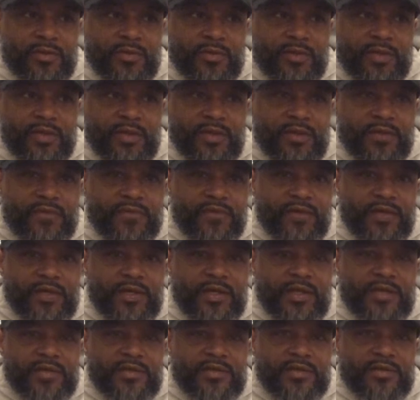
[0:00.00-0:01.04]
be
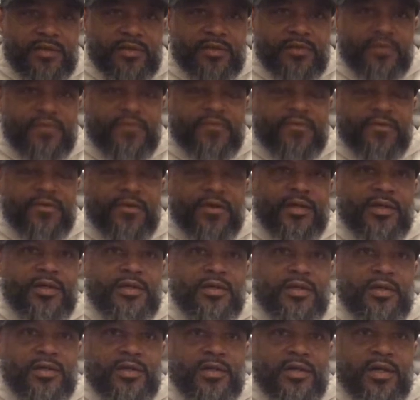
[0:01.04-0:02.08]
financially free,
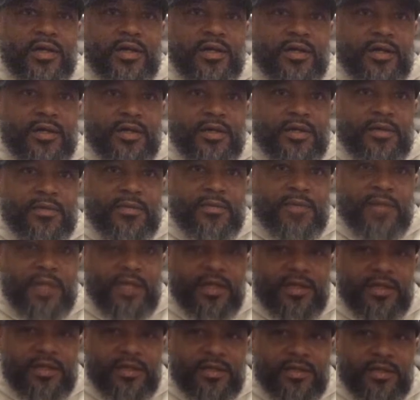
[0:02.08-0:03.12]

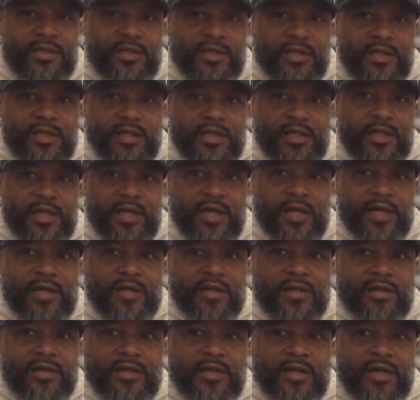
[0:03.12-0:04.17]
meaning that
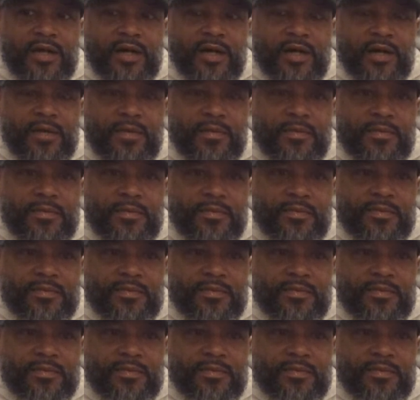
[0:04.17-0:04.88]
I'm